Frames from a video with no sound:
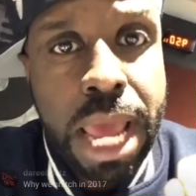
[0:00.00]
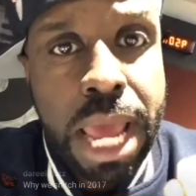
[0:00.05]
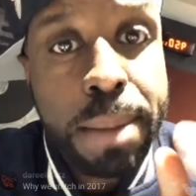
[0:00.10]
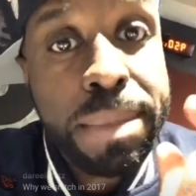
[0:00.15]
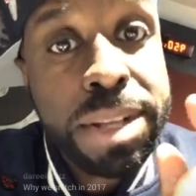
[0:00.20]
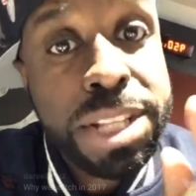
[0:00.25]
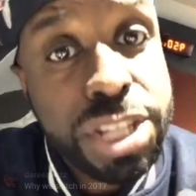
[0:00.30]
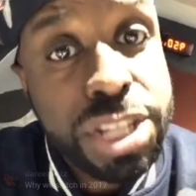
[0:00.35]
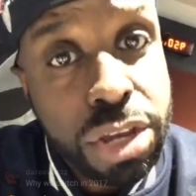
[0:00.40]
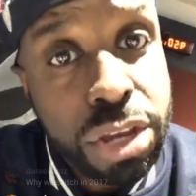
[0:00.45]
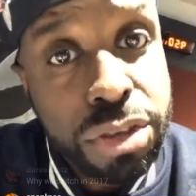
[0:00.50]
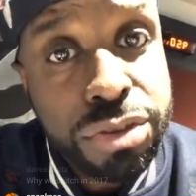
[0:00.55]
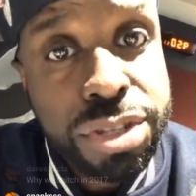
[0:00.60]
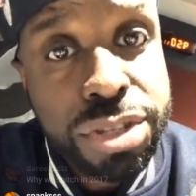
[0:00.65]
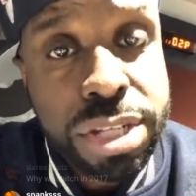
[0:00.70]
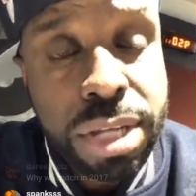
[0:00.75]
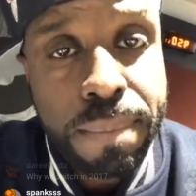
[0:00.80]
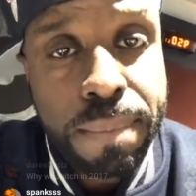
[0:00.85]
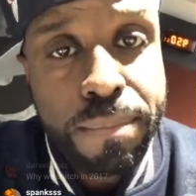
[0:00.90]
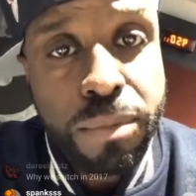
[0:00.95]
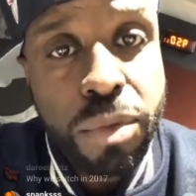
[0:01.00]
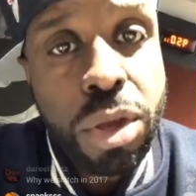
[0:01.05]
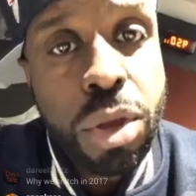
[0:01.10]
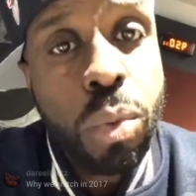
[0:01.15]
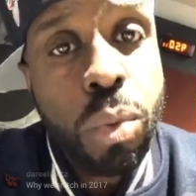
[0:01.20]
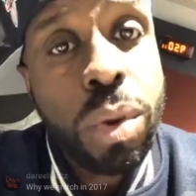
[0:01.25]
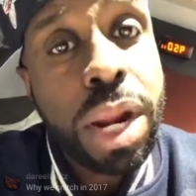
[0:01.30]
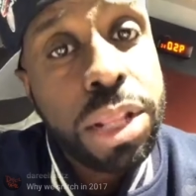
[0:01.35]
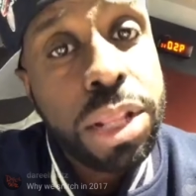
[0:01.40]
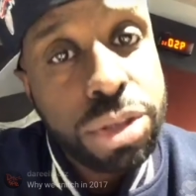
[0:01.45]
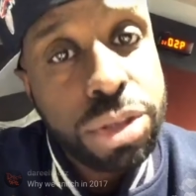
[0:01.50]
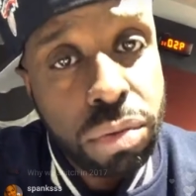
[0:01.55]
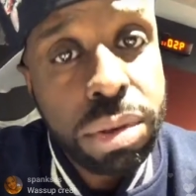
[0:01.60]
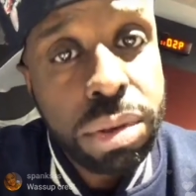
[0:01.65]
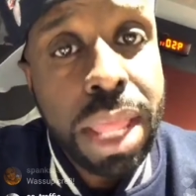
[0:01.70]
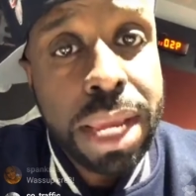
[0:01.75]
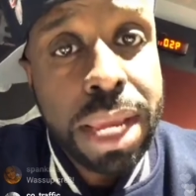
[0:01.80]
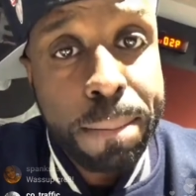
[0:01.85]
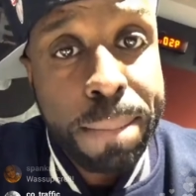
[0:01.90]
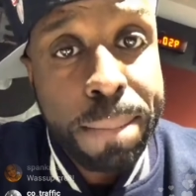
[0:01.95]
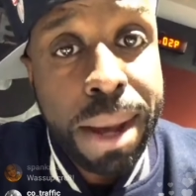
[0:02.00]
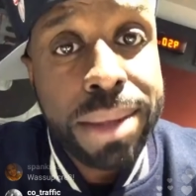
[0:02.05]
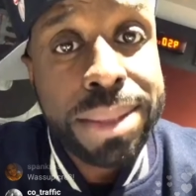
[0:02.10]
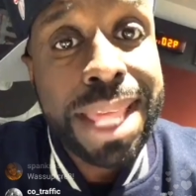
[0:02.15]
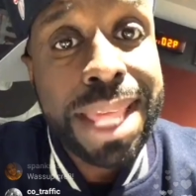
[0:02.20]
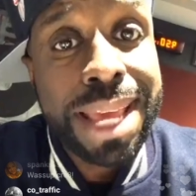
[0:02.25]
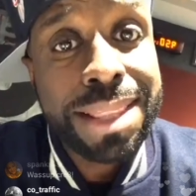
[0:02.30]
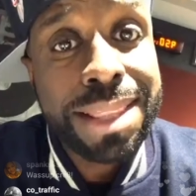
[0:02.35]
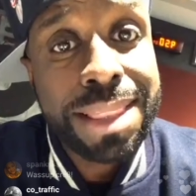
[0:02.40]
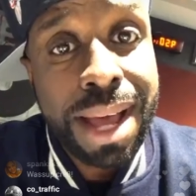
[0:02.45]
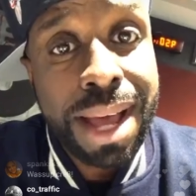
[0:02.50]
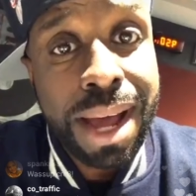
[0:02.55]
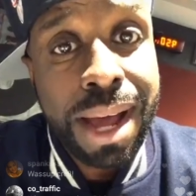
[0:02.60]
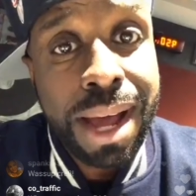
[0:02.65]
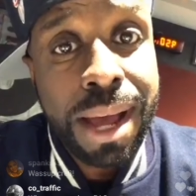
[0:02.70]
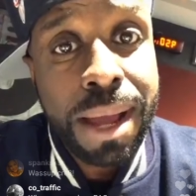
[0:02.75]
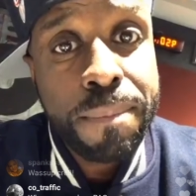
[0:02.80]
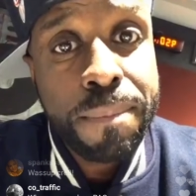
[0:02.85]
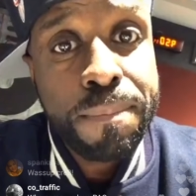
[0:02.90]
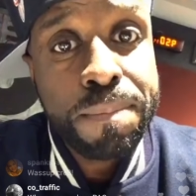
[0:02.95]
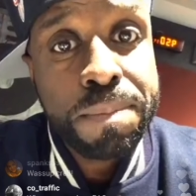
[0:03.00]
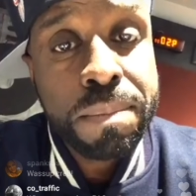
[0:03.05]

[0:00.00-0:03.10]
And I'm going to tell you something, what I don't like about that lie.